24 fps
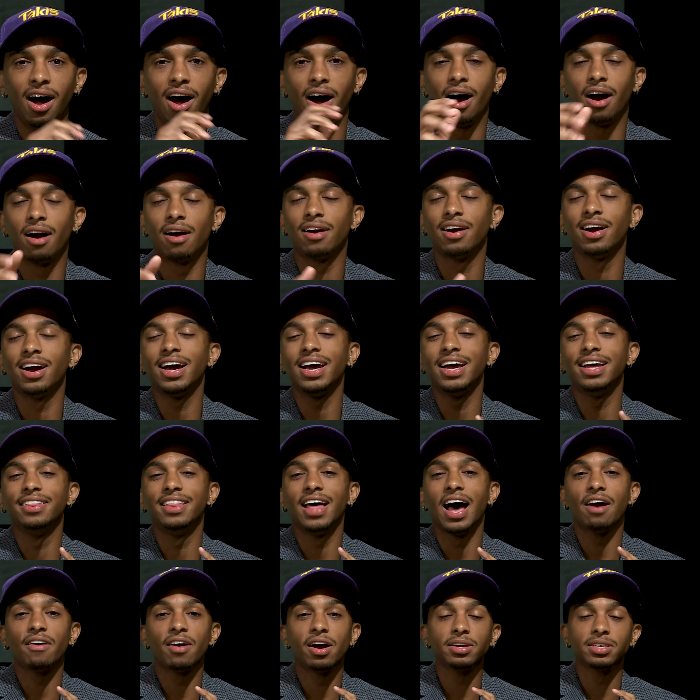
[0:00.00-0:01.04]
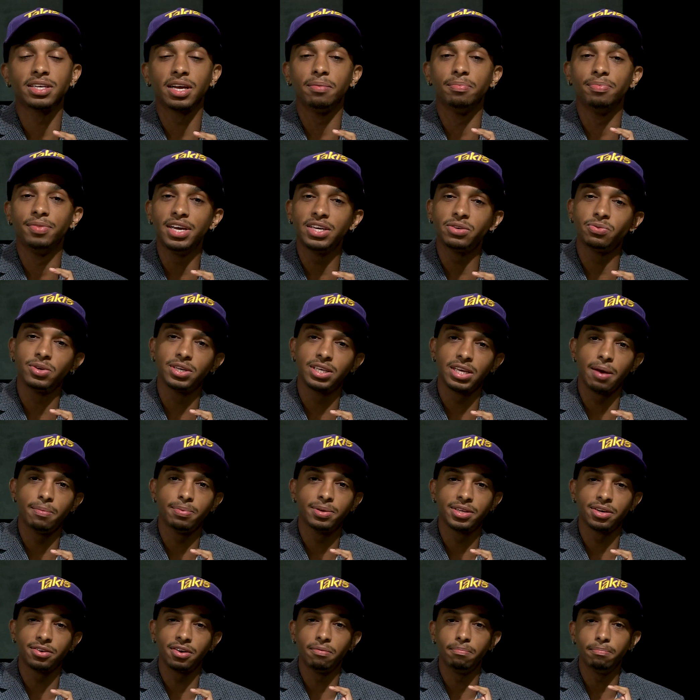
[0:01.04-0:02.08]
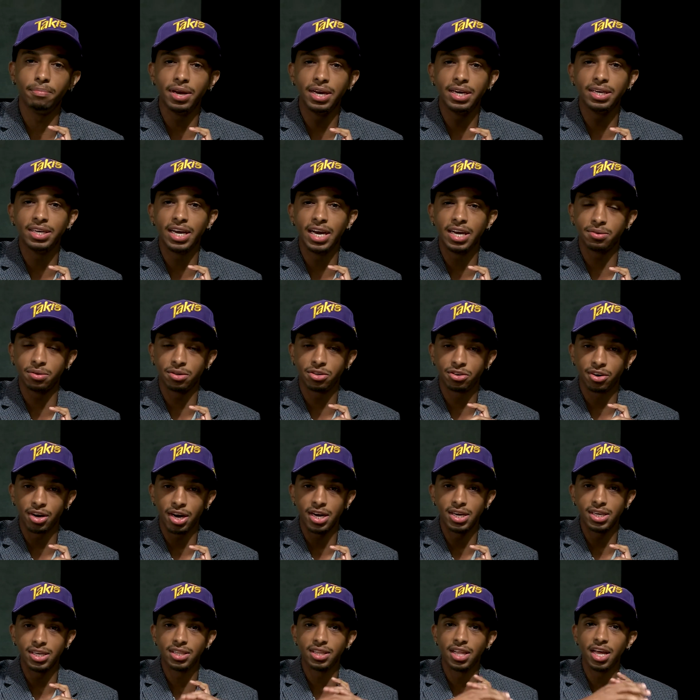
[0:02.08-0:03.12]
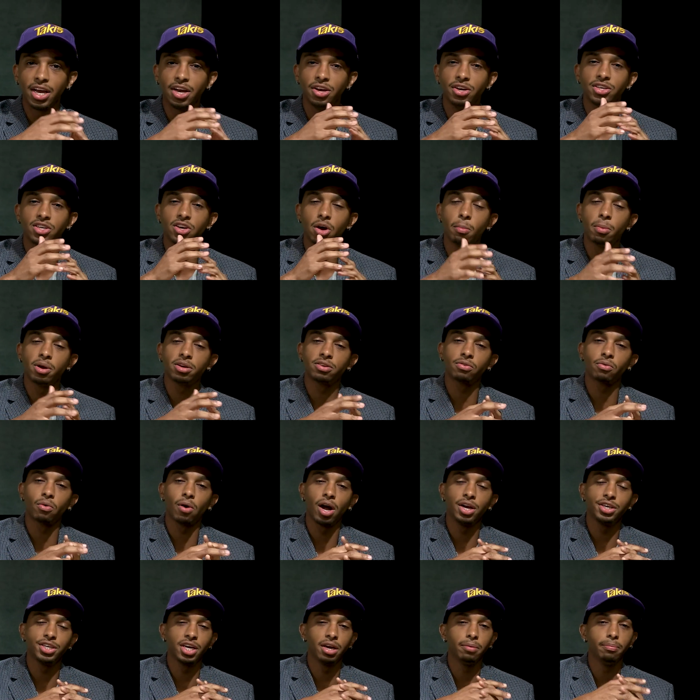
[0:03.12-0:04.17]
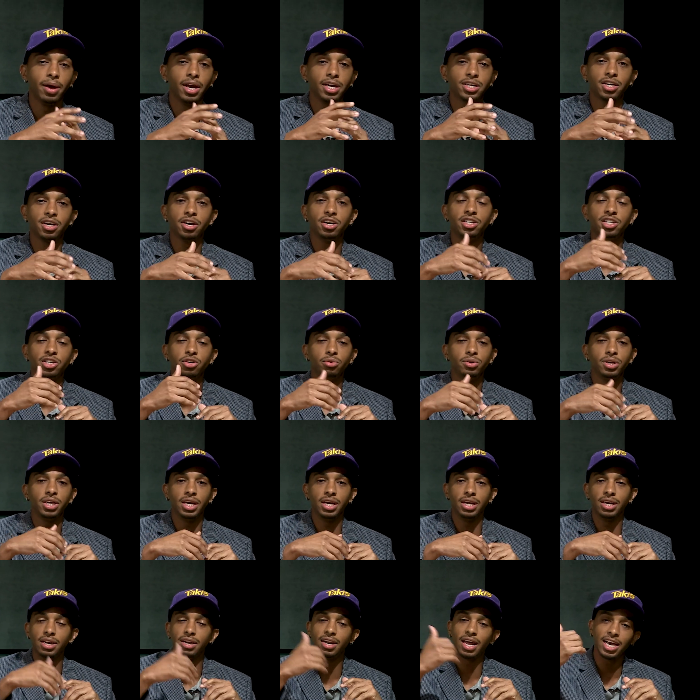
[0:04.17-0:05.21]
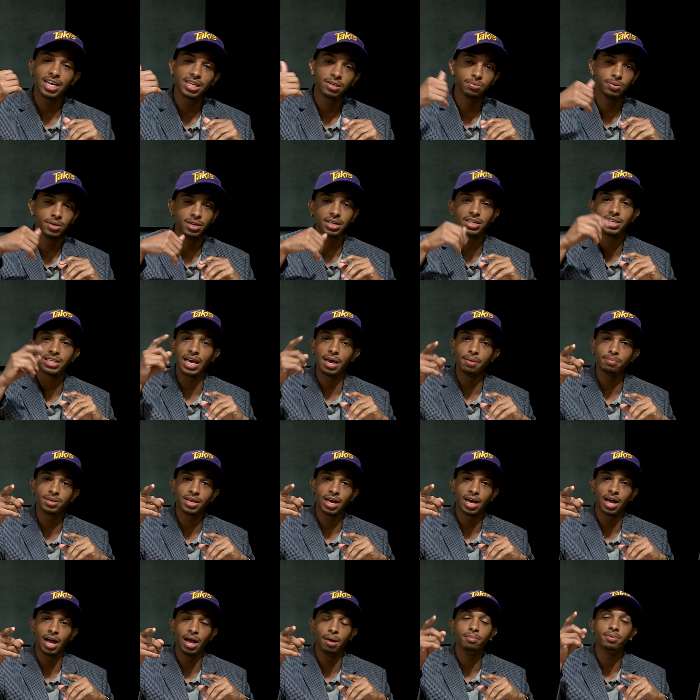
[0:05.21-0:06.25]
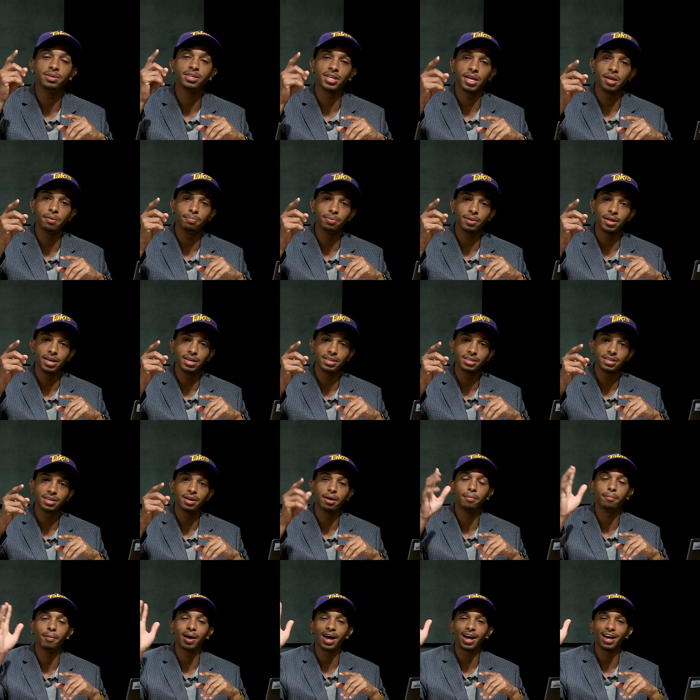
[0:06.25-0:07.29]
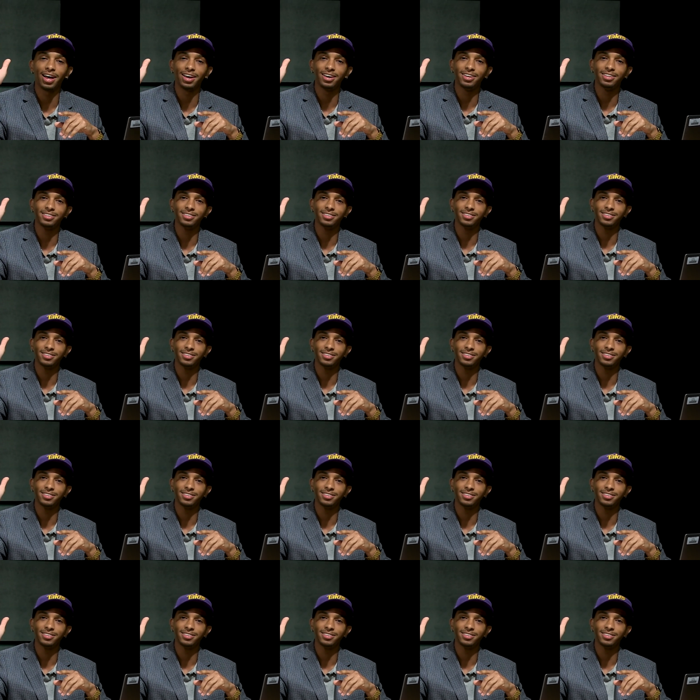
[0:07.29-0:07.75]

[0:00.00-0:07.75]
All right, that wraps up this week's episode of Midday with Trades. Thank you so much for watching and make sure you tune in next week, same time, same place. Bye.